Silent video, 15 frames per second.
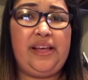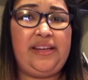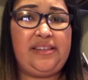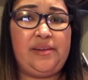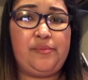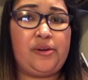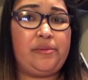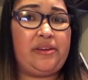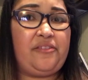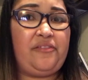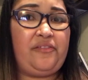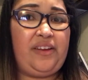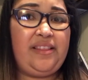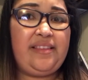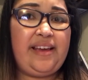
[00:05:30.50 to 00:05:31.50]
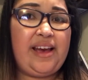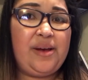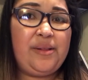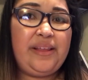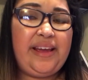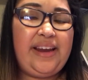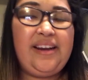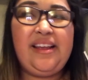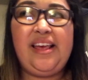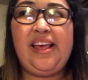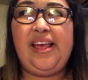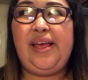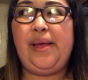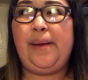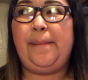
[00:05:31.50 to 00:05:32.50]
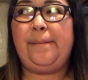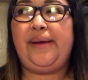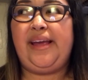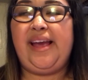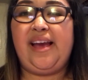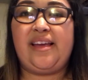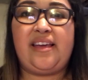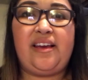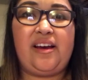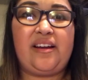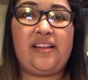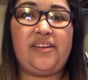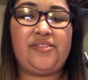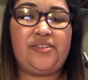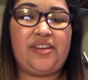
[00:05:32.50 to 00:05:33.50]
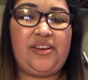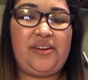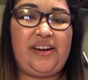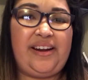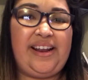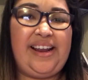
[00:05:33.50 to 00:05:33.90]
didn't probably fit the outlet. But yeah, he got electrocuted.